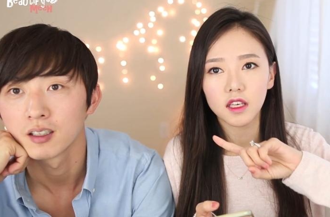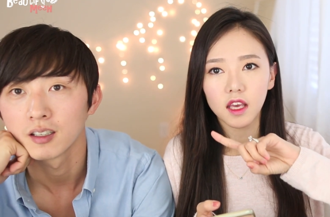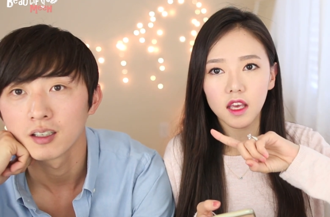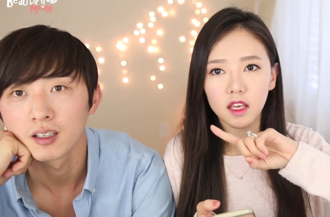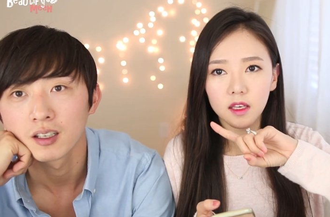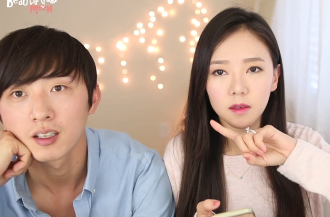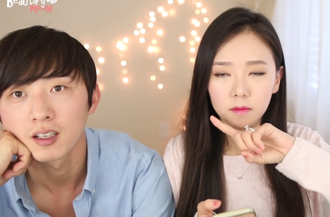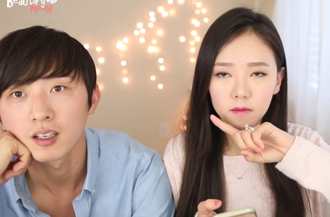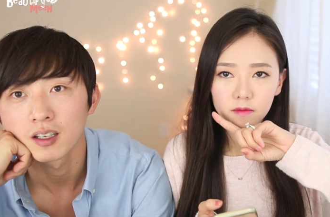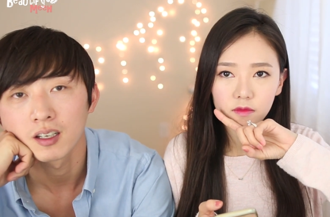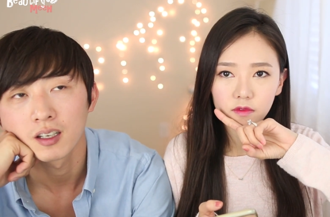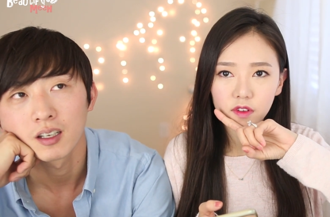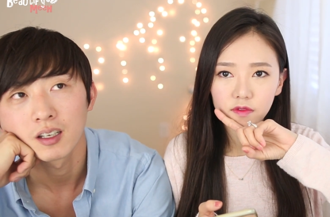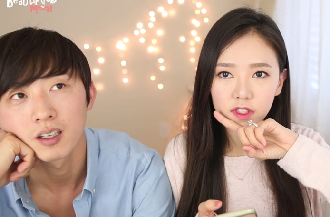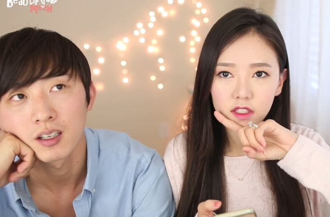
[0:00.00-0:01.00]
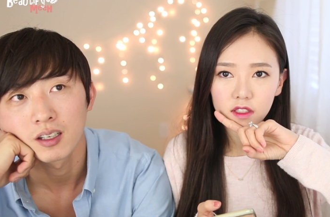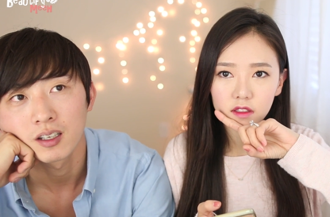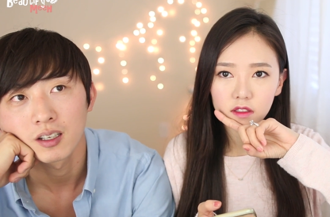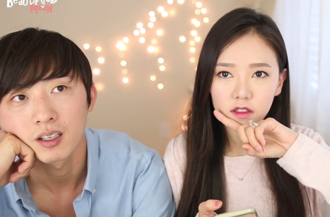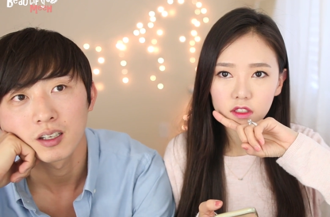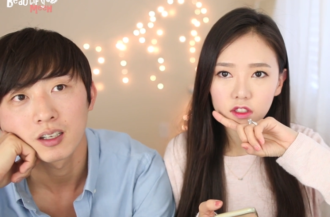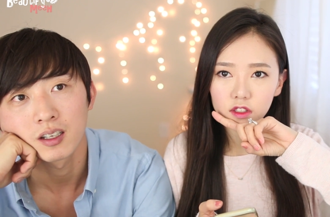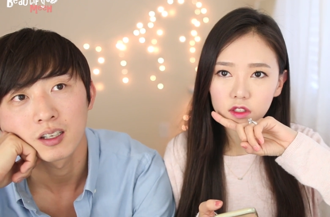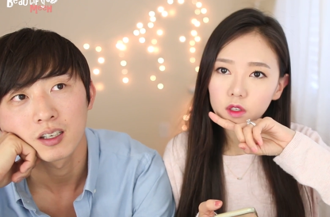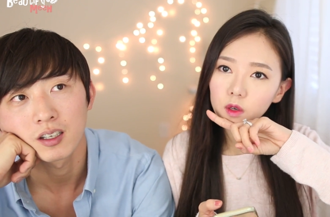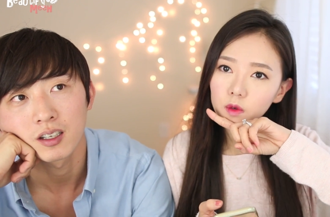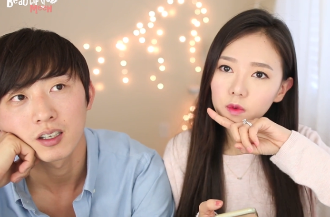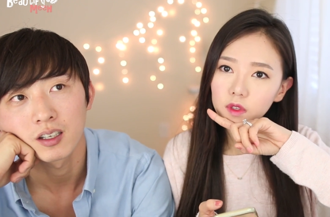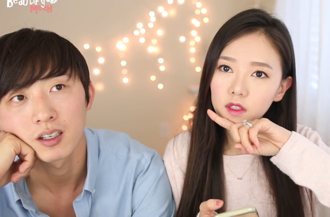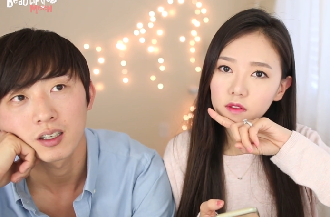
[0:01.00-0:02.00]
Speaker 1: came 15 years
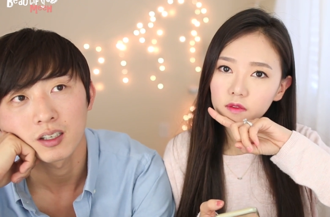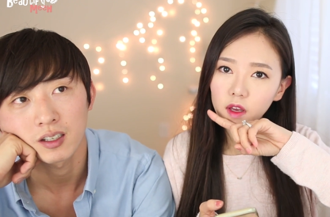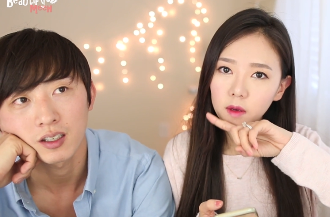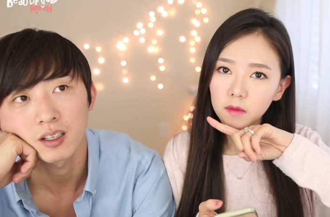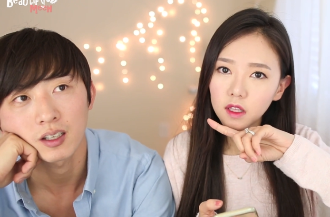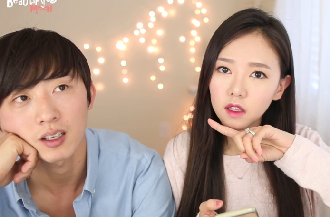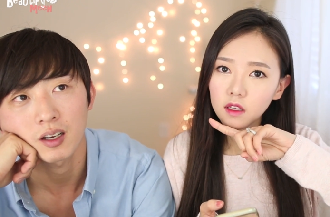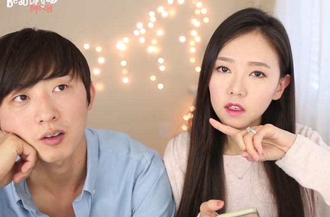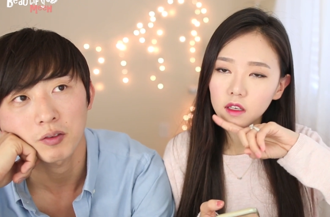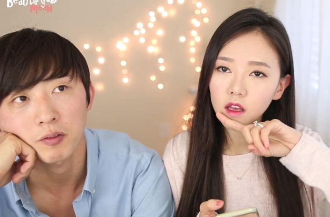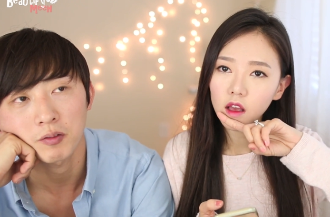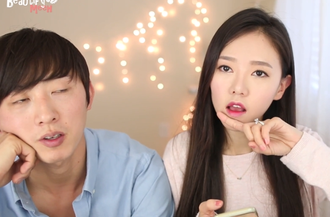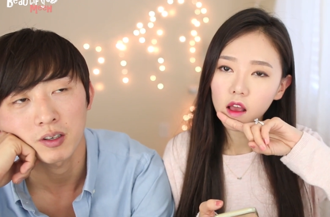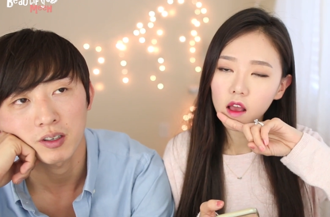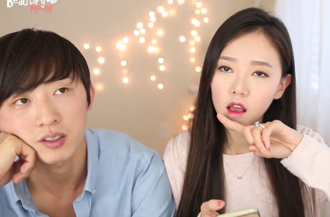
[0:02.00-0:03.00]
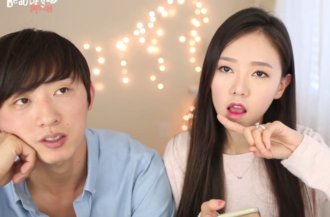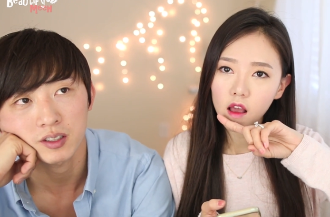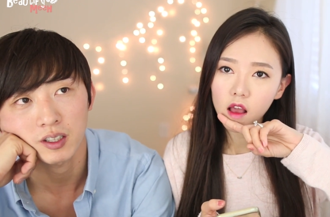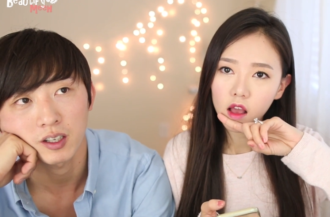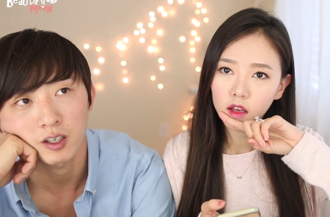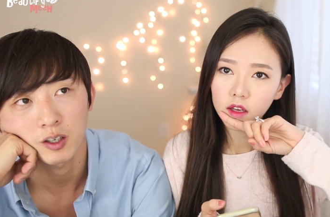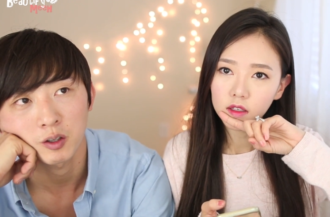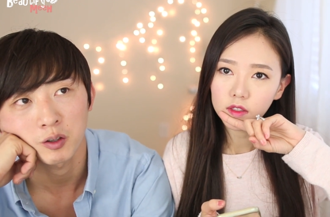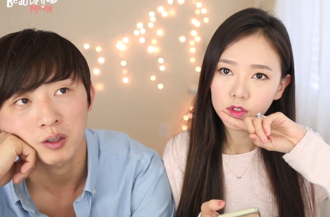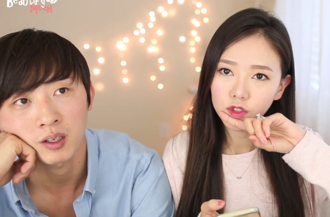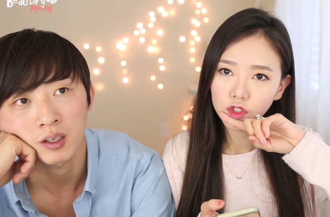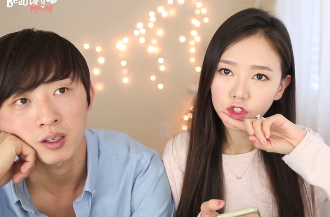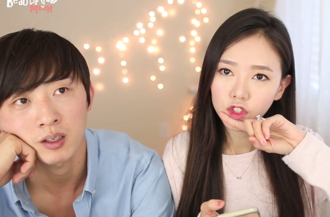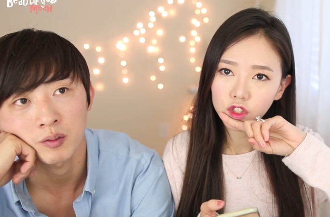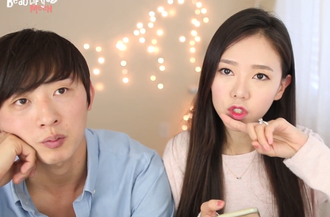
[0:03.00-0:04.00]
ago with his family. Yeah,
Speaker 2: 15 years ago,
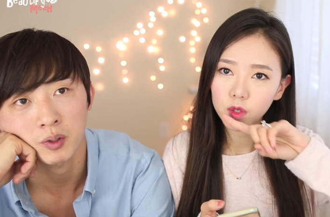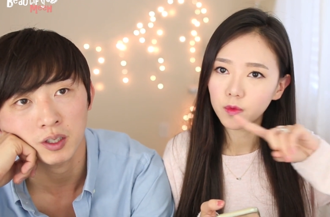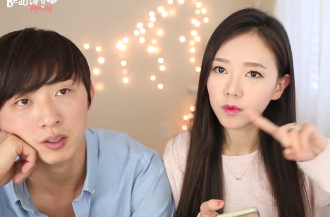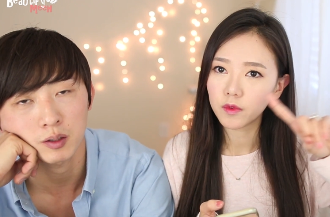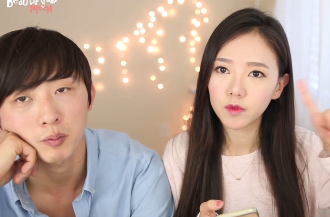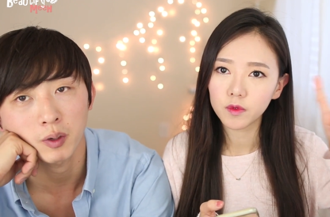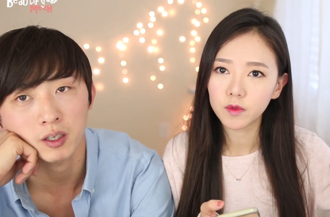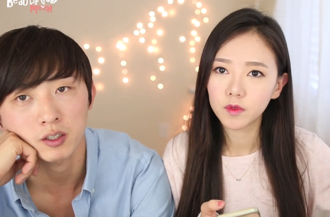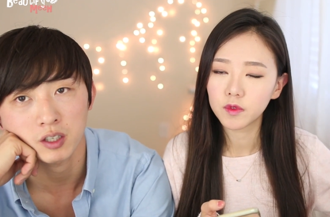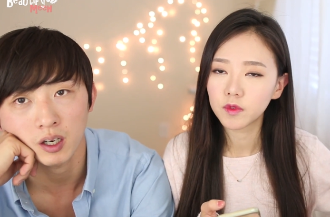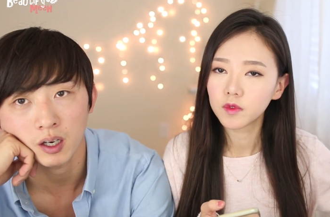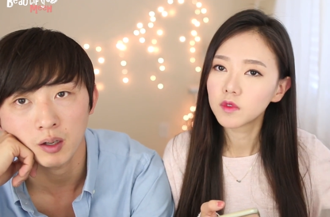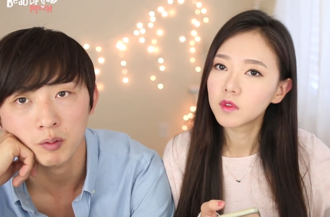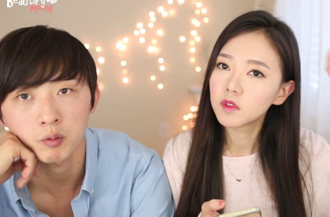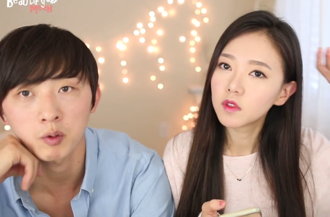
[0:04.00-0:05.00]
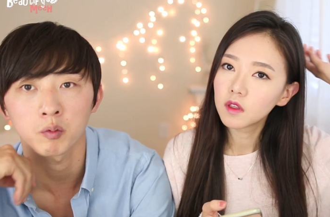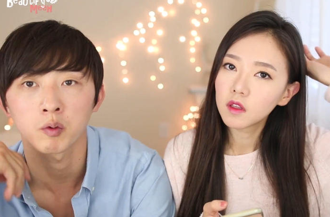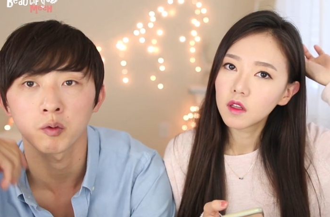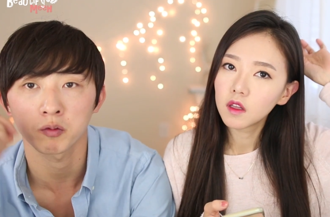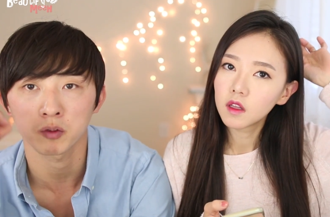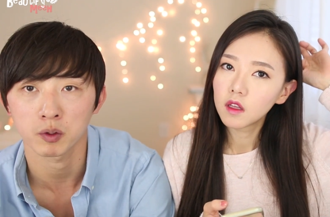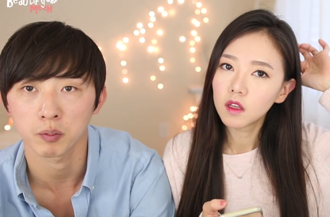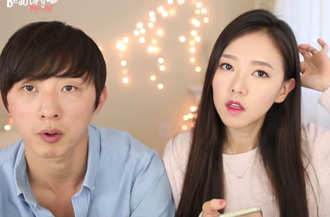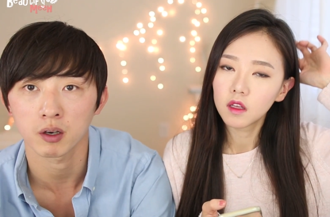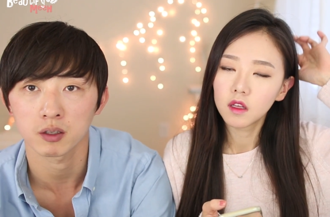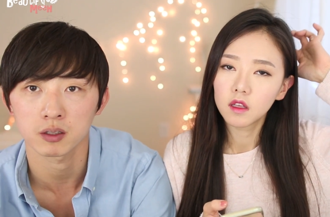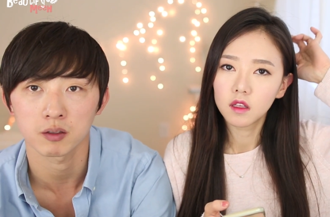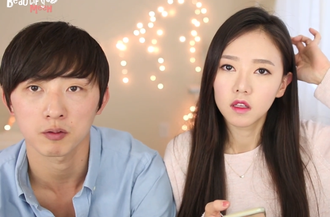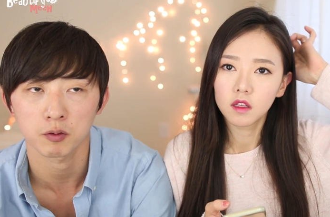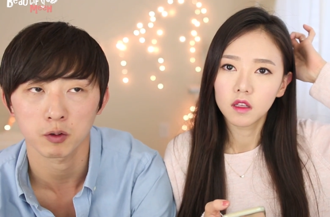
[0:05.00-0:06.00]
and so because of my job, we moved to
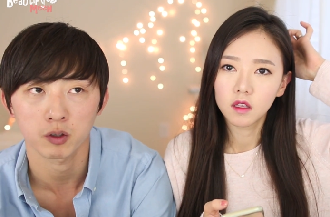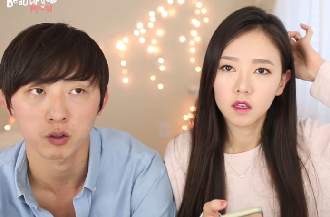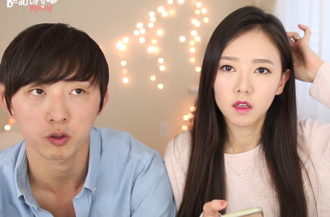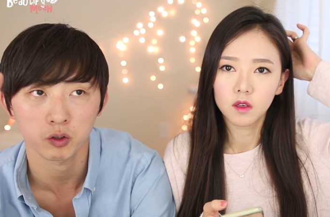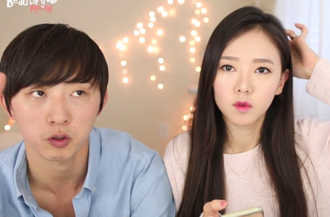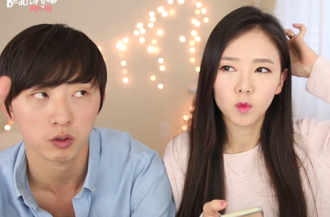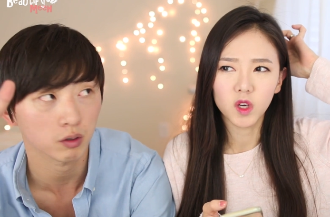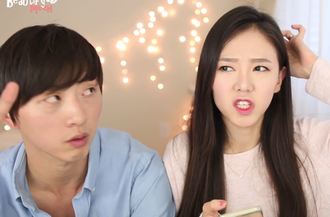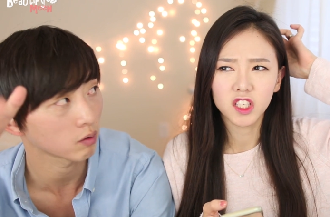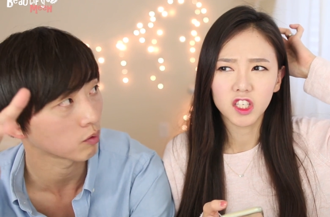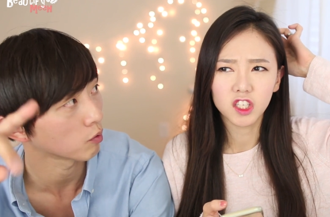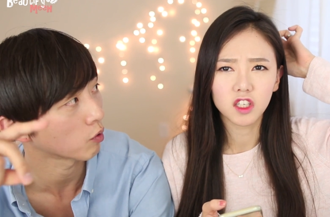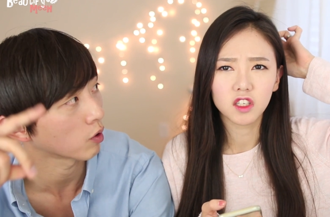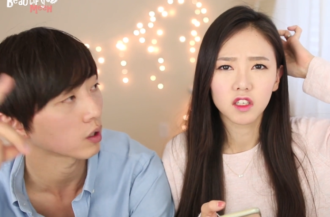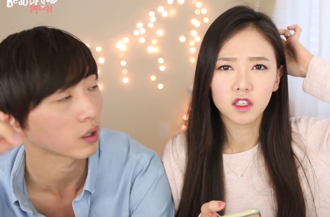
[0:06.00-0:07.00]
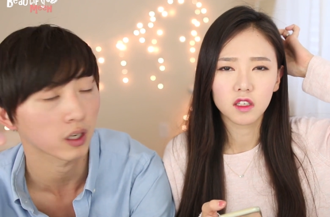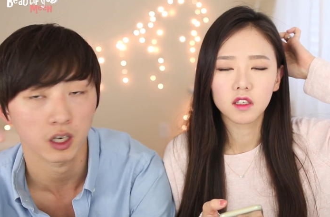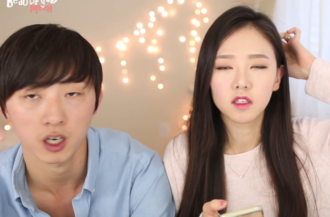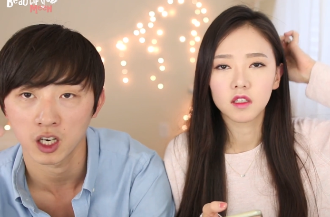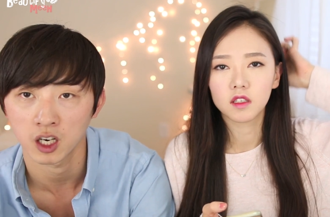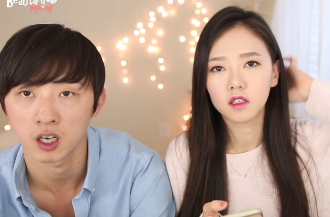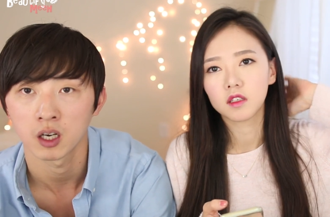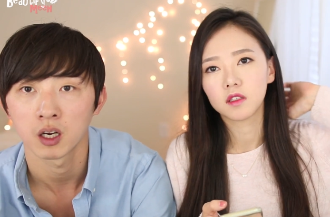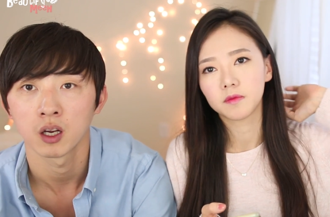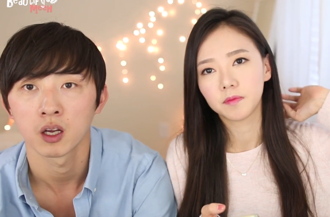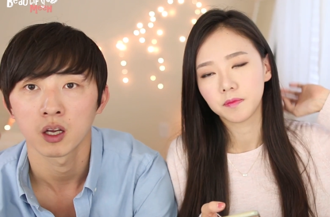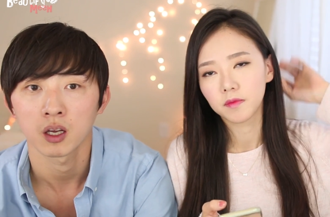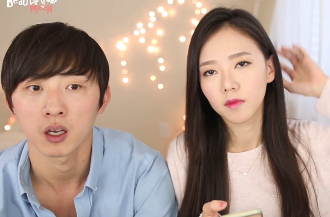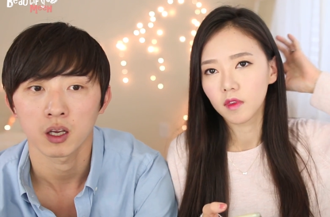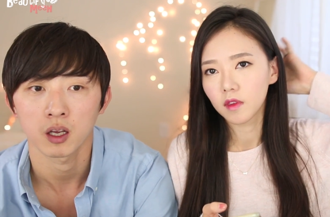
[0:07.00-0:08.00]
Boston for one year. One year
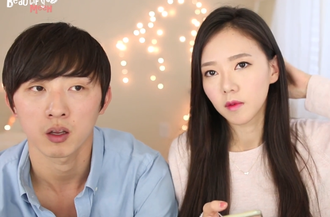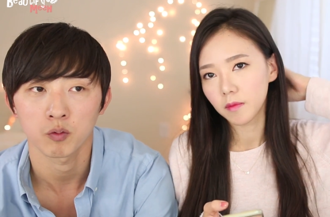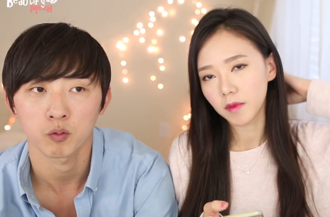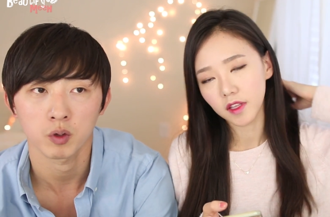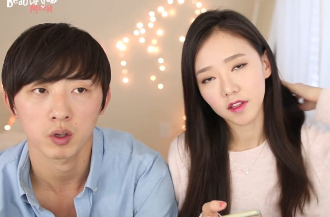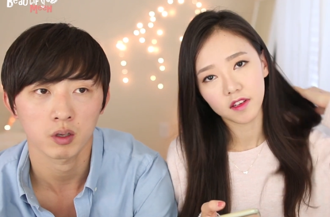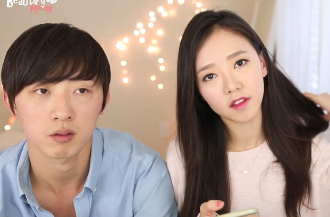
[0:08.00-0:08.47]
and Other we,